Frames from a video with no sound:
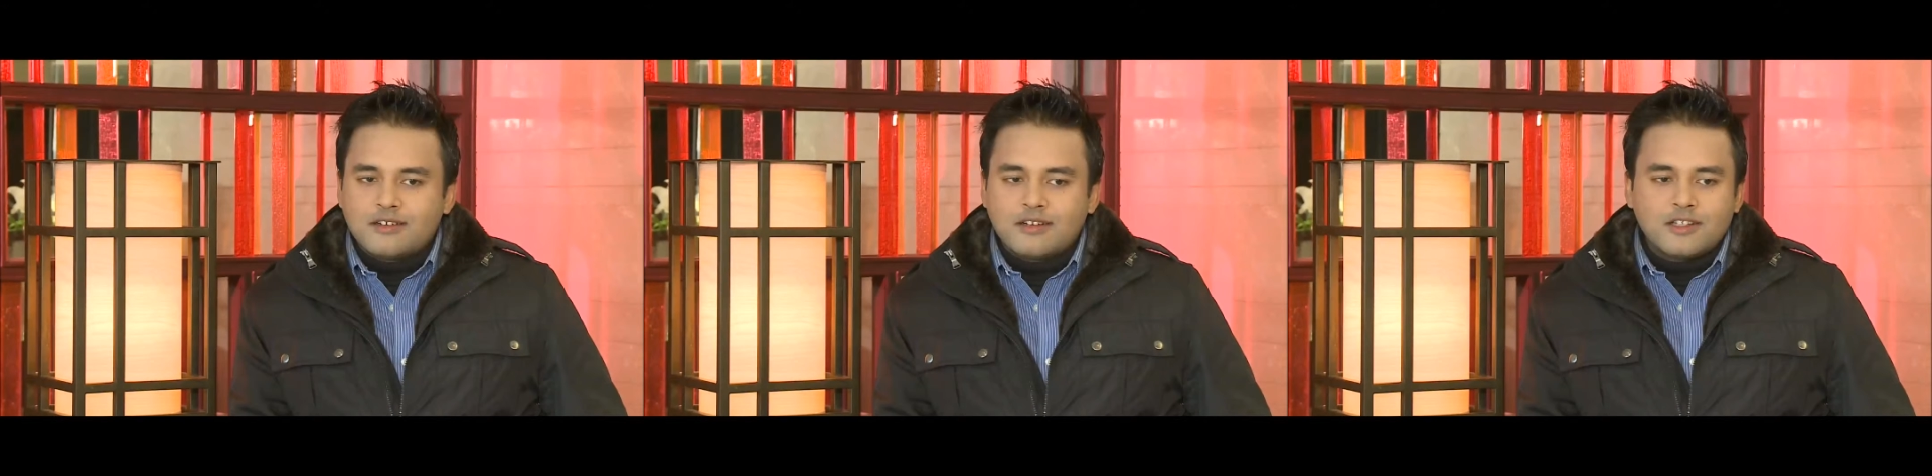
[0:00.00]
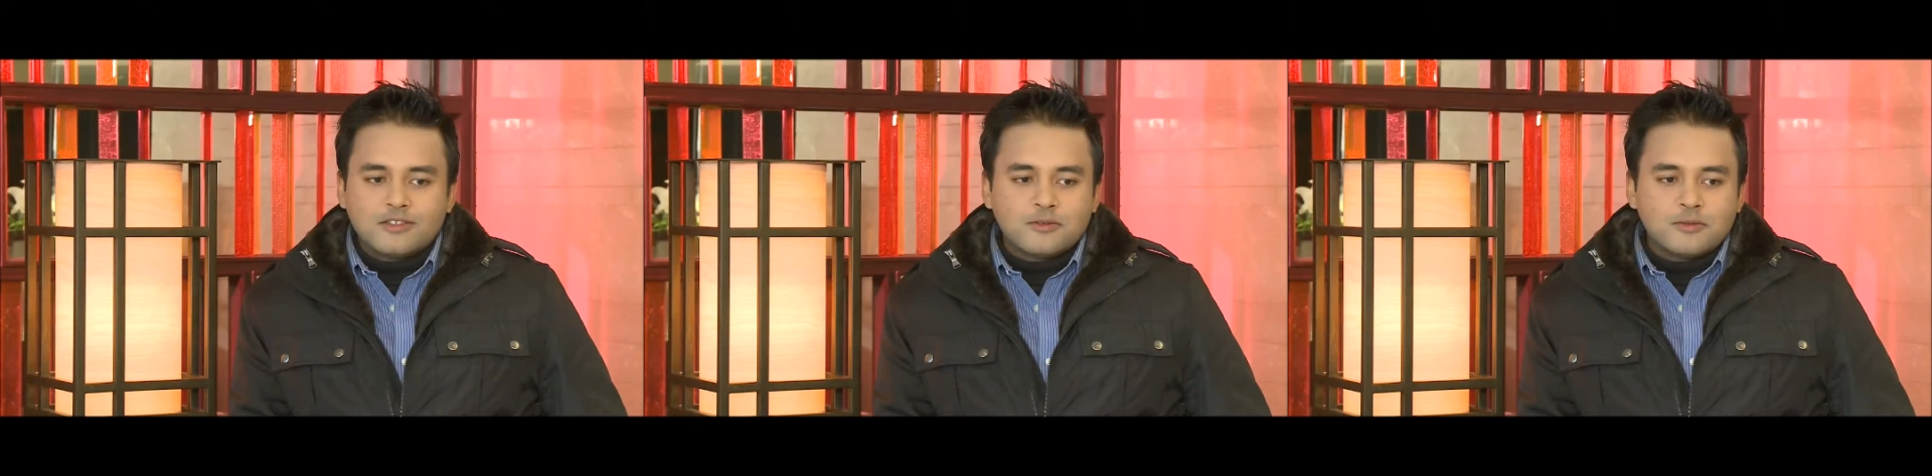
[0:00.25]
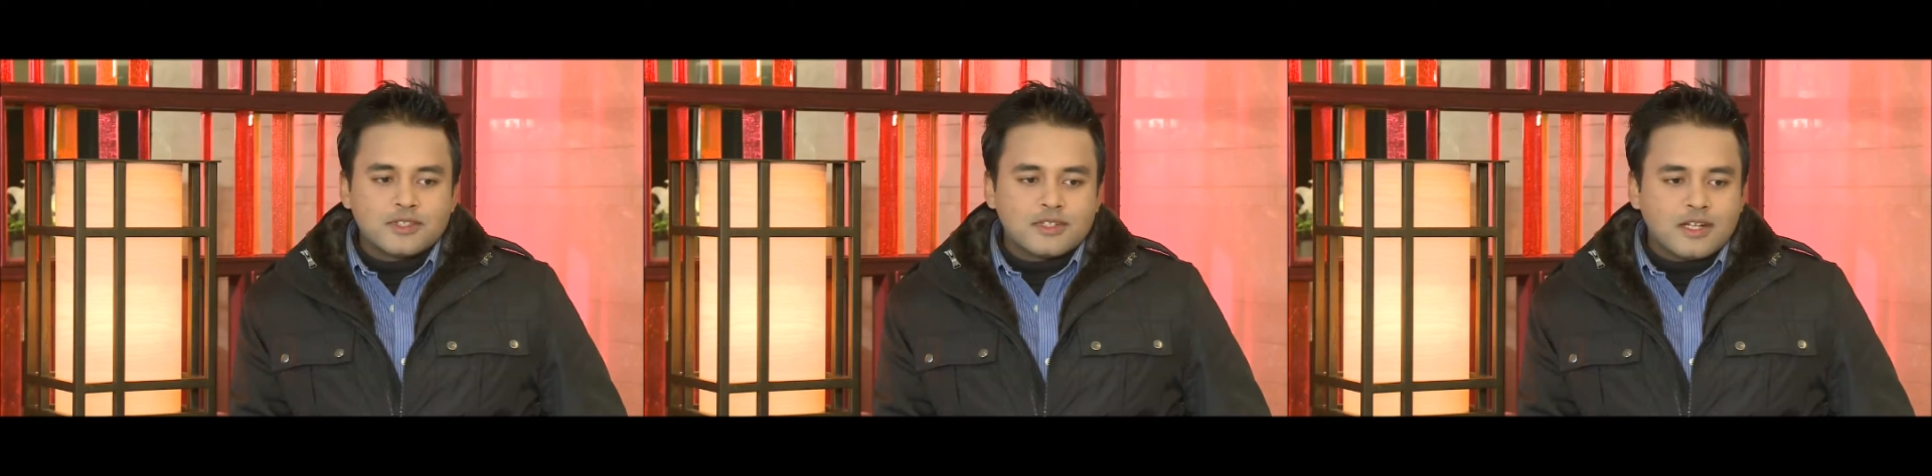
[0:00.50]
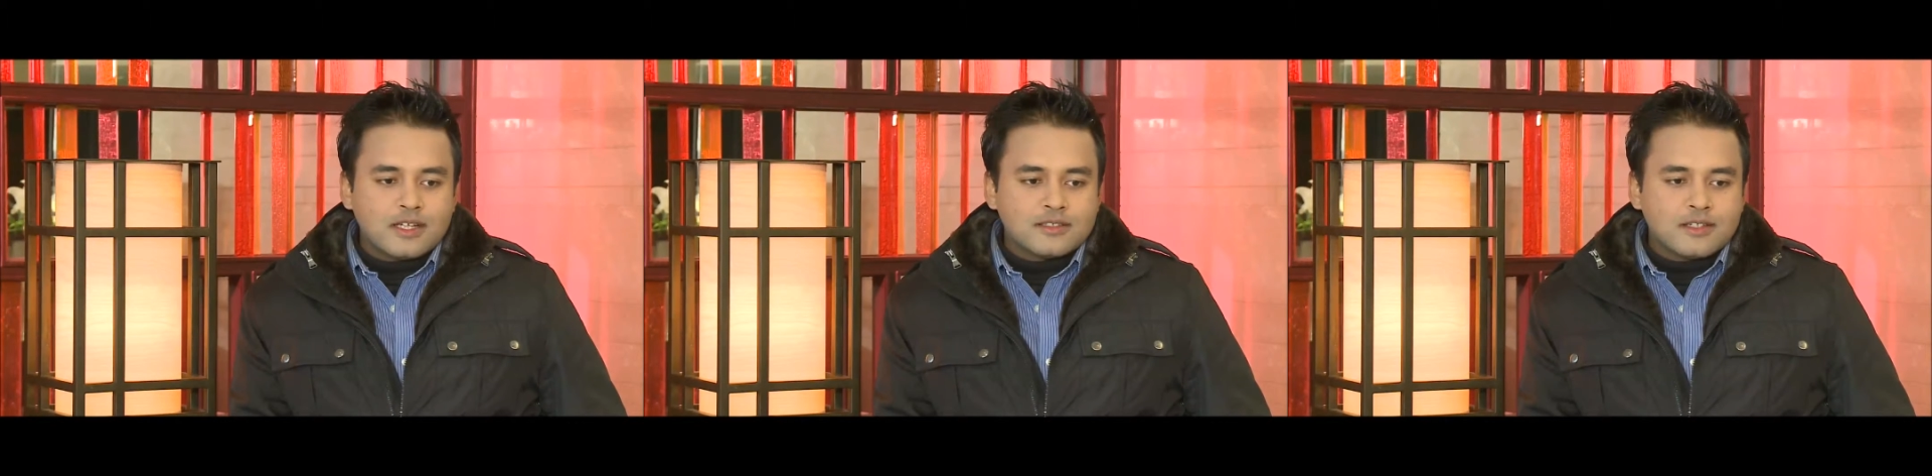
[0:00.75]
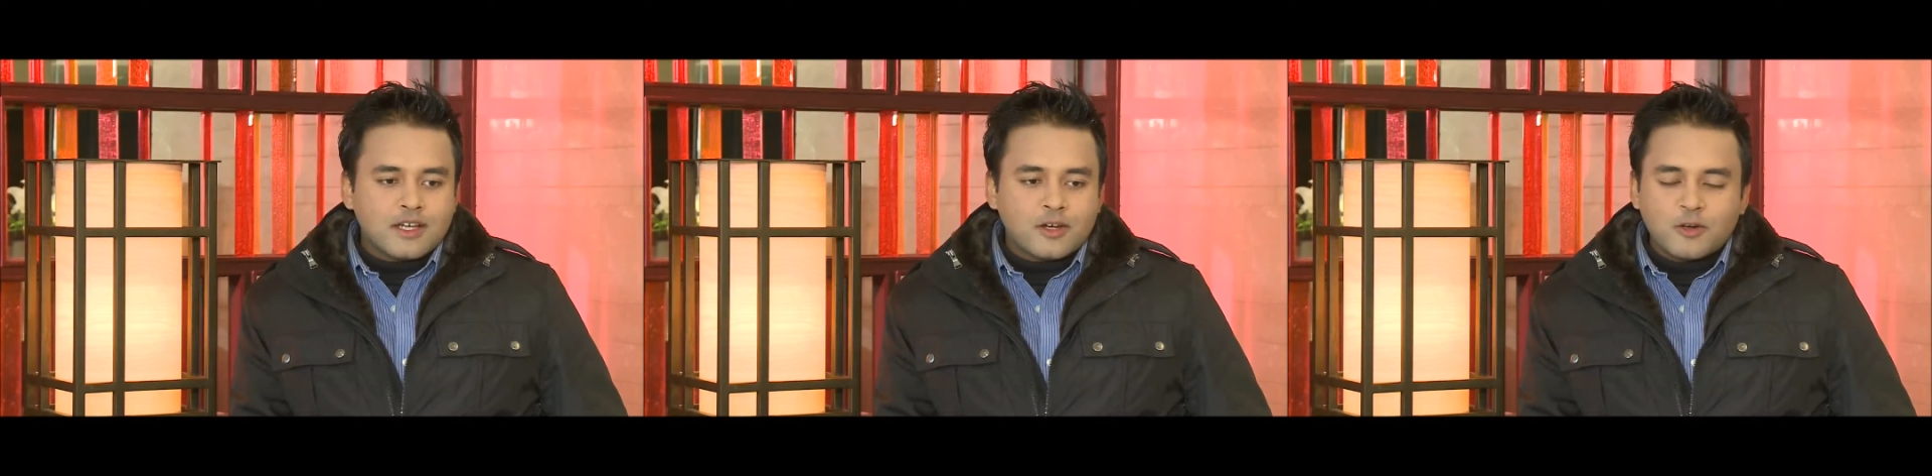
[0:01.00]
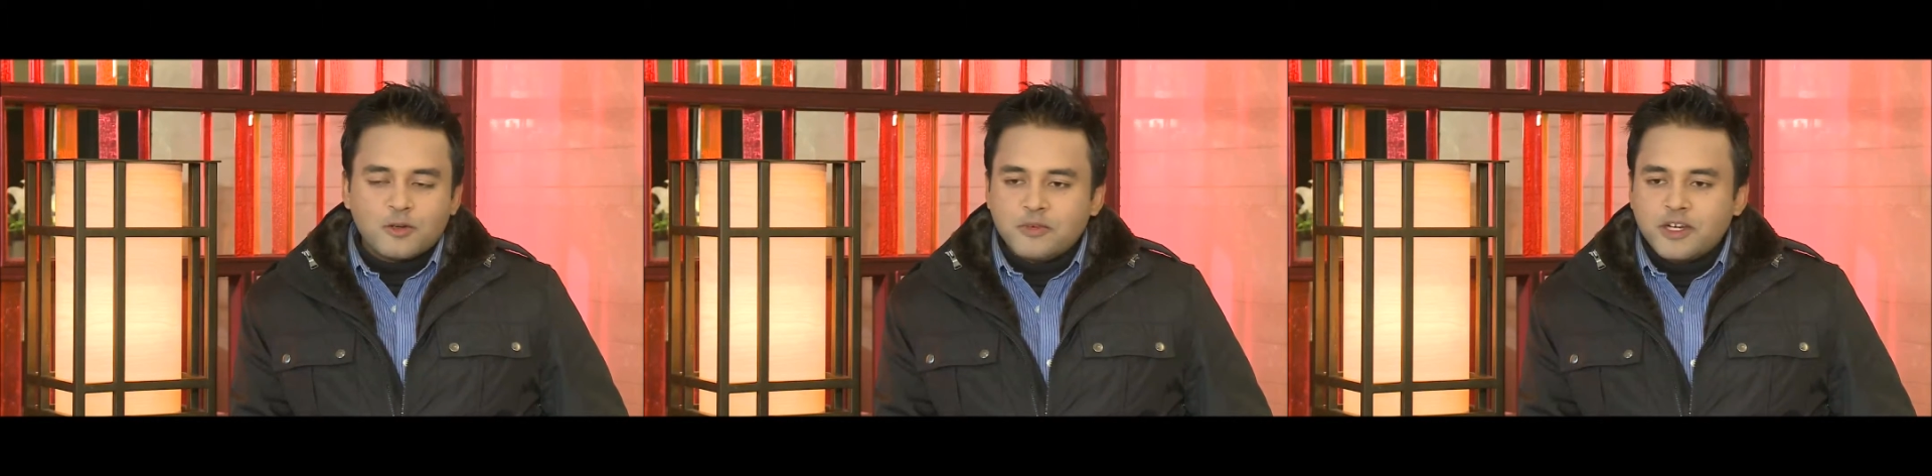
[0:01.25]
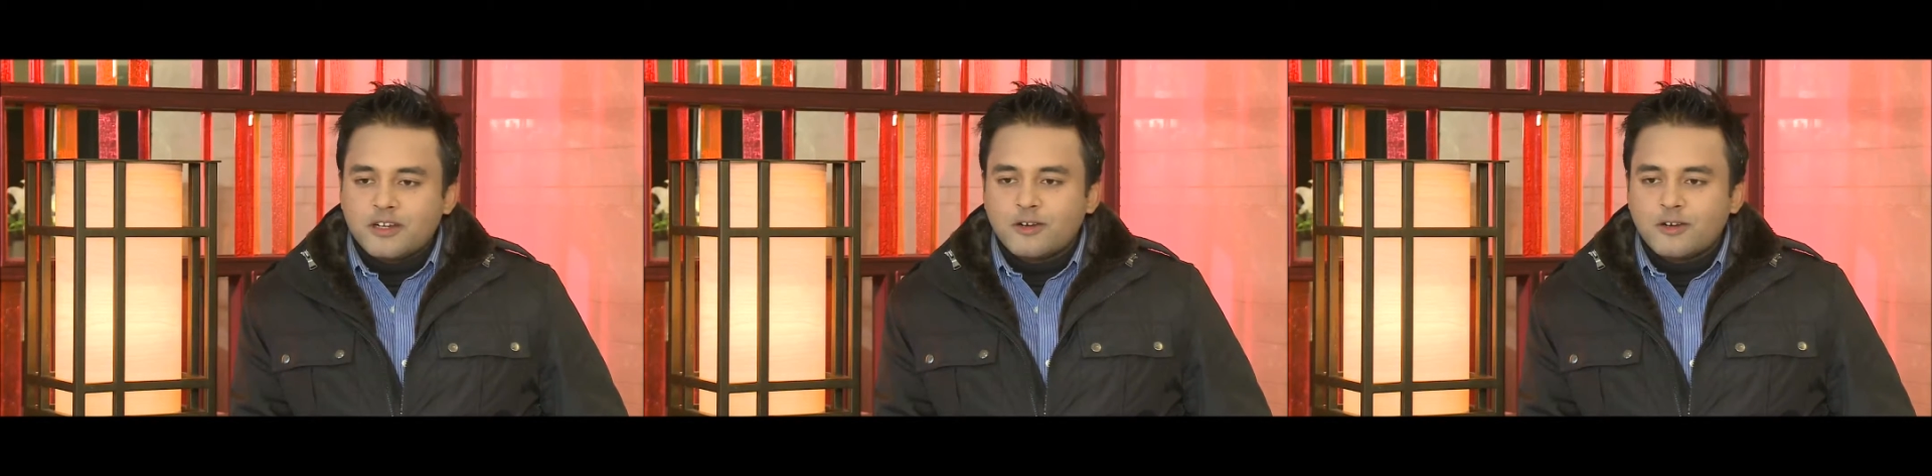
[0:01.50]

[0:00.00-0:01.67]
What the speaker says: Transformation, as in, I got to meet